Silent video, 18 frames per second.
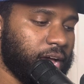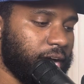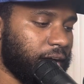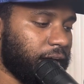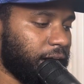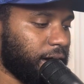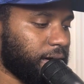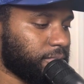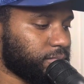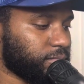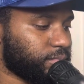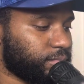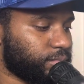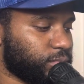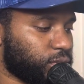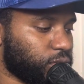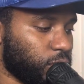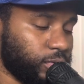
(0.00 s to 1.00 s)

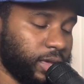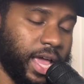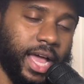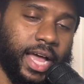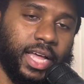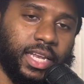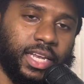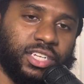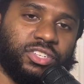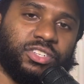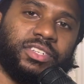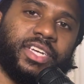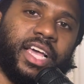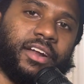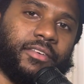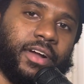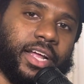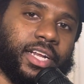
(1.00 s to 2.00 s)
So yeah, let's just
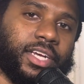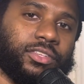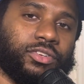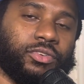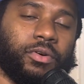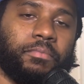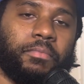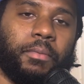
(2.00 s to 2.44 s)
get right into it.